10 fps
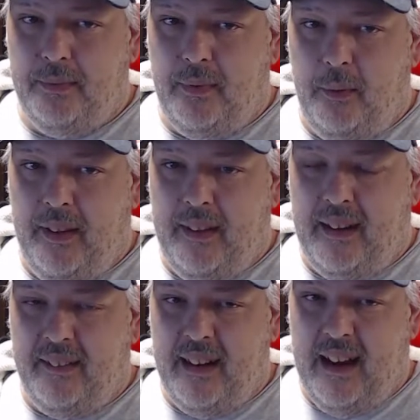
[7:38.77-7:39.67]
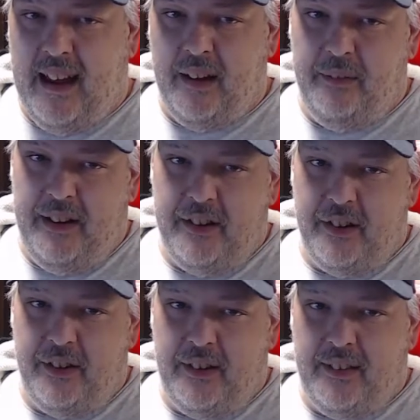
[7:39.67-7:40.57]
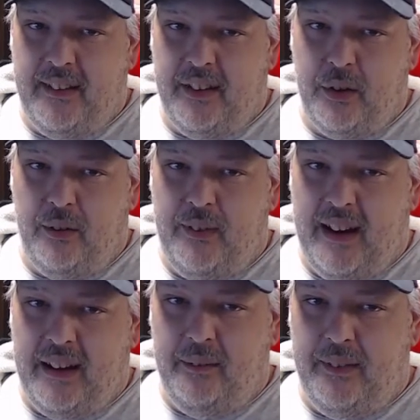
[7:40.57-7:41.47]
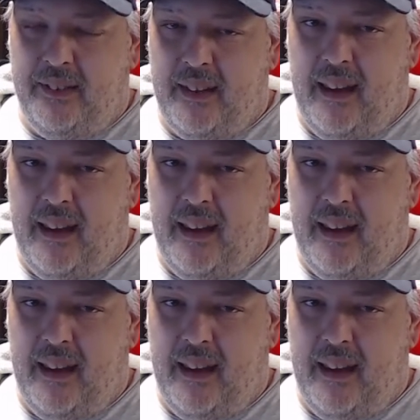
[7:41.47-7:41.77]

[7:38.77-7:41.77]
with psychotic features and schizoaffective is,